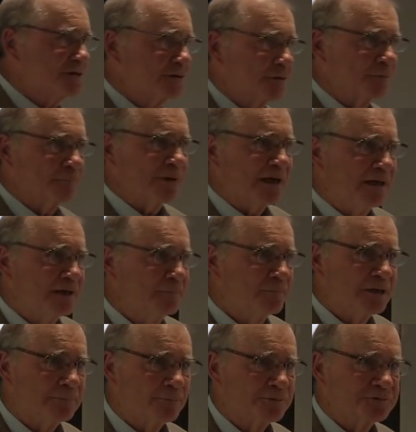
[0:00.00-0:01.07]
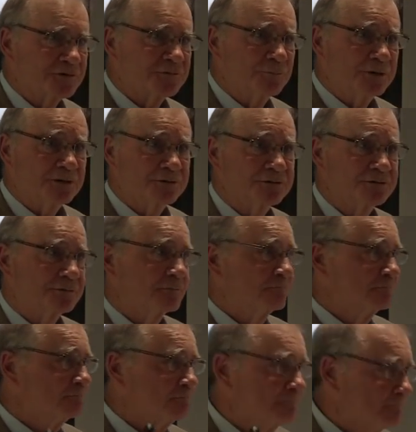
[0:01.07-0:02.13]
start paying people just because
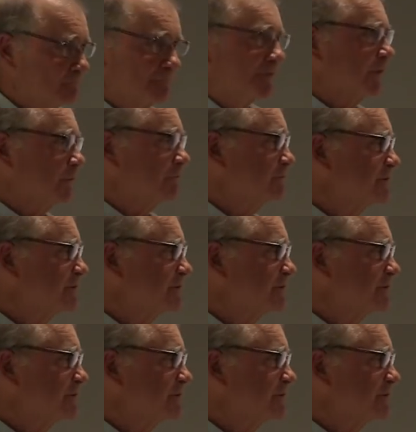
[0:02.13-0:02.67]
they're